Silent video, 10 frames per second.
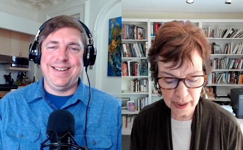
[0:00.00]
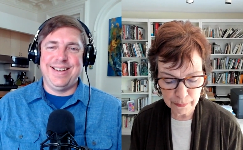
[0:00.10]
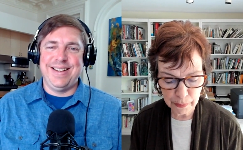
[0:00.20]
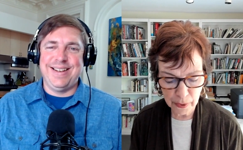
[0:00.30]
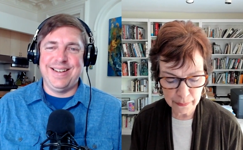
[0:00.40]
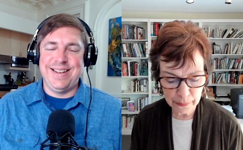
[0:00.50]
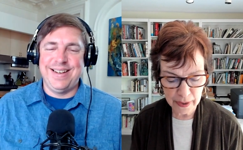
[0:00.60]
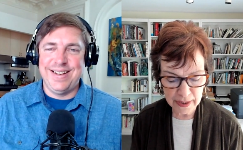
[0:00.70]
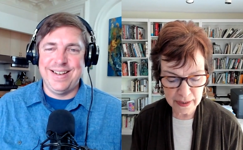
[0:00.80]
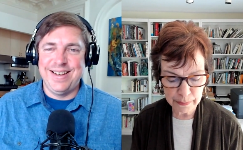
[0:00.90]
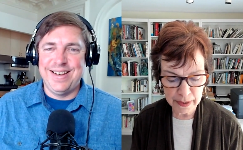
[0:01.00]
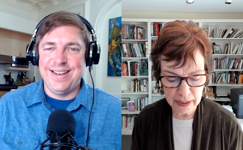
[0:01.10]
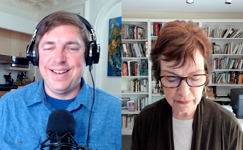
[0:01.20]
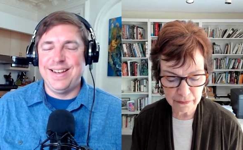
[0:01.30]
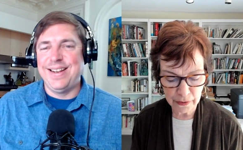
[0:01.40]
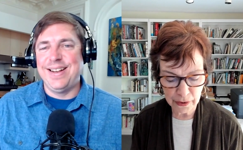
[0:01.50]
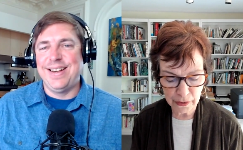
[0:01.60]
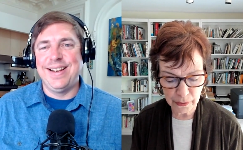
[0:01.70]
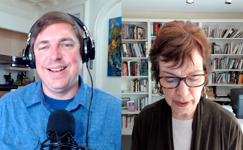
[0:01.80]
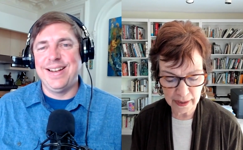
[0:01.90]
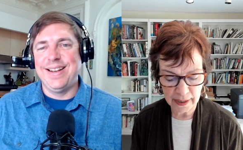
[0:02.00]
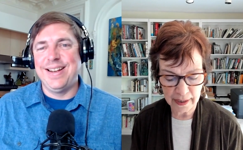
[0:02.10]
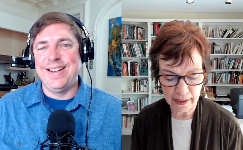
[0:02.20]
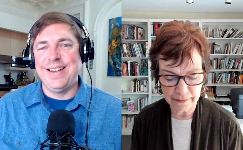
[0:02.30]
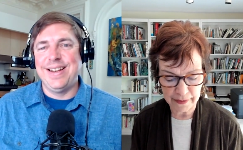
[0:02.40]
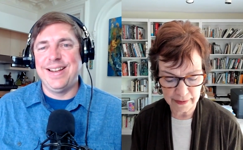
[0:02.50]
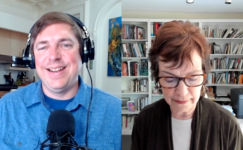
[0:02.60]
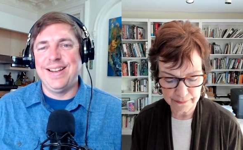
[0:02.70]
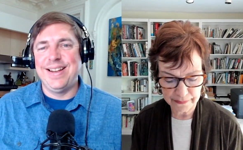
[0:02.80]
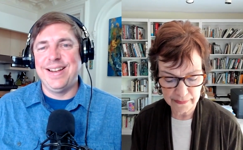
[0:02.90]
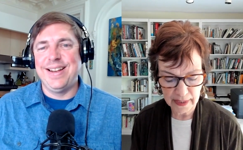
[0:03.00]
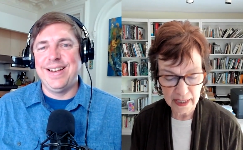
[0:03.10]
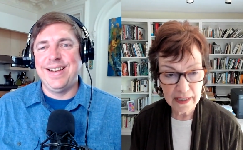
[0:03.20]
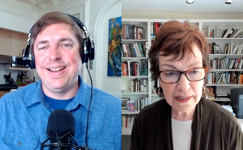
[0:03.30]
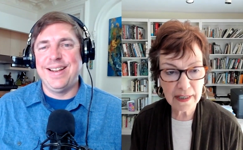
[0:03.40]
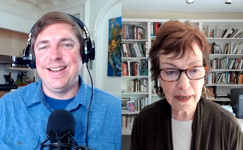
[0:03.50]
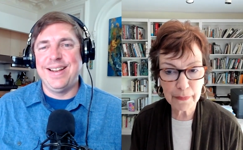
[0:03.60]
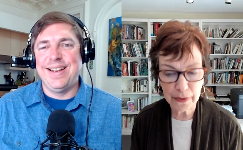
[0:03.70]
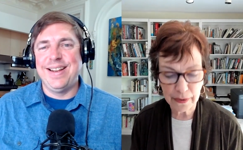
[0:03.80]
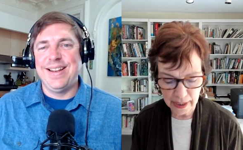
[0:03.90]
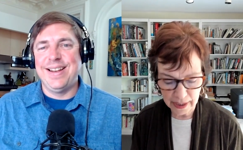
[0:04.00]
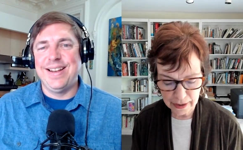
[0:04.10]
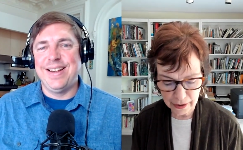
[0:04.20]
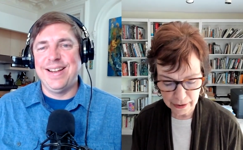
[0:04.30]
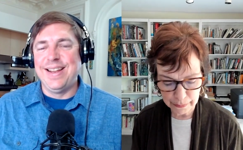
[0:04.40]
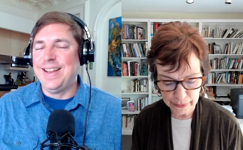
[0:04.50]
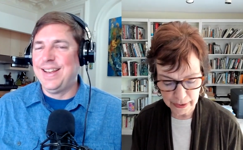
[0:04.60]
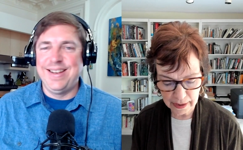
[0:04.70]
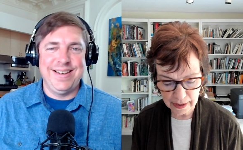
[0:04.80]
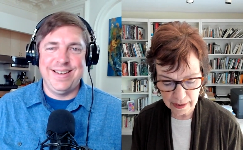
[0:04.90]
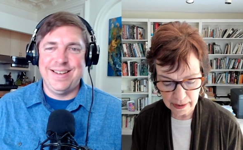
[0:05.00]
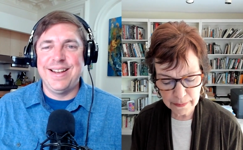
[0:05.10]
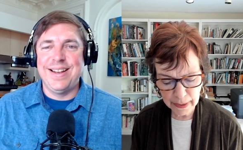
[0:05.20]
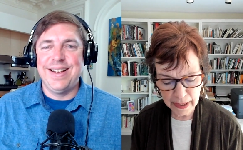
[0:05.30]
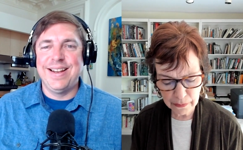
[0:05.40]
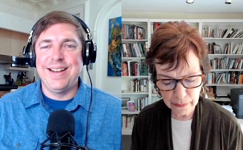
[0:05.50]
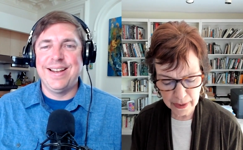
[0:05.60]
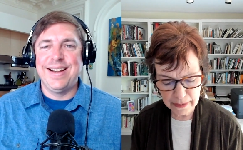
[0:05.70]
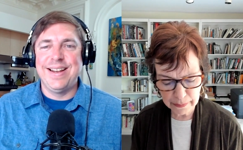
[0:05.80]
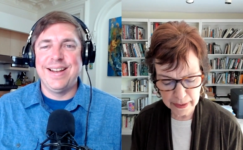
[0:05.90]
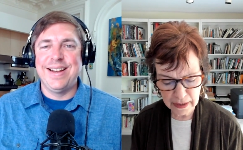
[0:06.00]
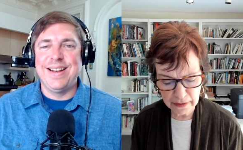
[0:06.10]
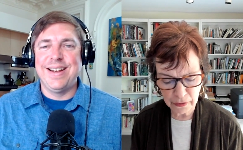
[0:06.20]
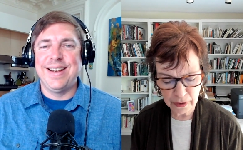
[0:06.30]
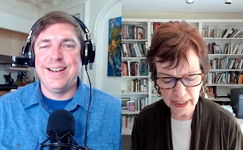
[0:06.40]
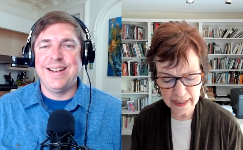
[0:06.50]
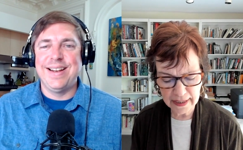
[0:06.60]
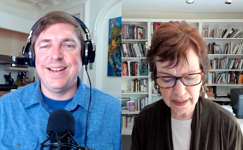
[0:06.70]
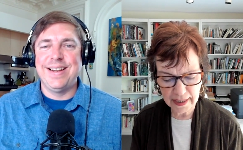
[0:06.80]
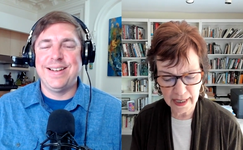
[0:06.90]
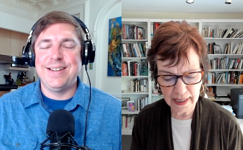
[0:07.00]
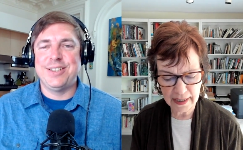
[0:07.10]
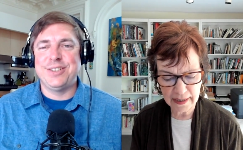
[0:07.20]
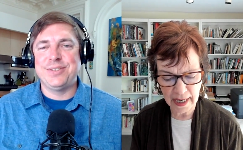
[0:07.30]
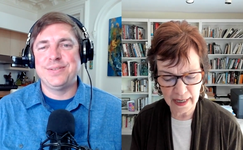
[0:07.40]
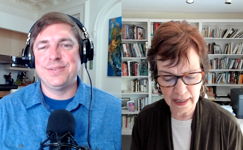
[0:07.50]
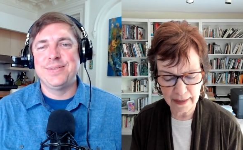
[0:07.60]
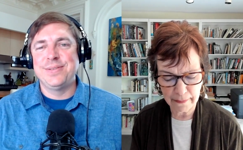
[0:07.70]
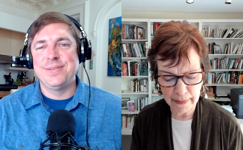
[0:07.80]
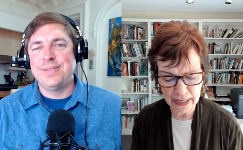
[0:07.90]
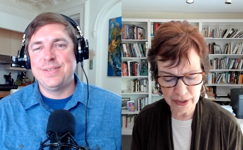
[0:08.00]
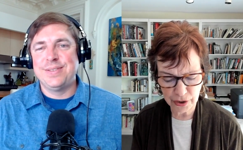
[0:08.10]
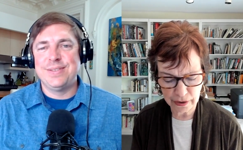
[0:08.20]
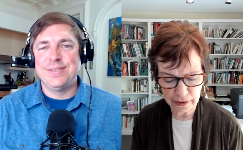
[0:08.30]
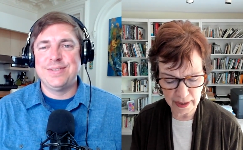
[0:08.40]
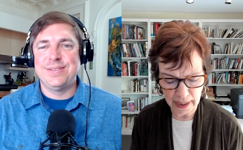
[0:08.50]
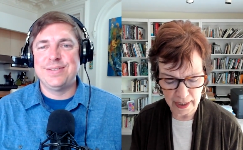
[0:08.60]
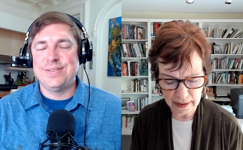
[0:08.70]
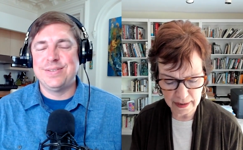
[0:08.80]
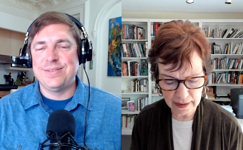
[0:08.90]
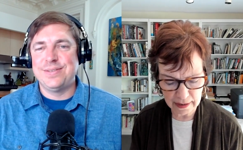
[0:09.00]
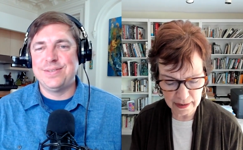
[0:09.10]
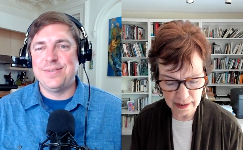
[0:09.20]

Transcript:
Speaker 1: quick prep recipes for the grill and oven. Summer, a cookbook, inspired recipes for lazy days and magical nights.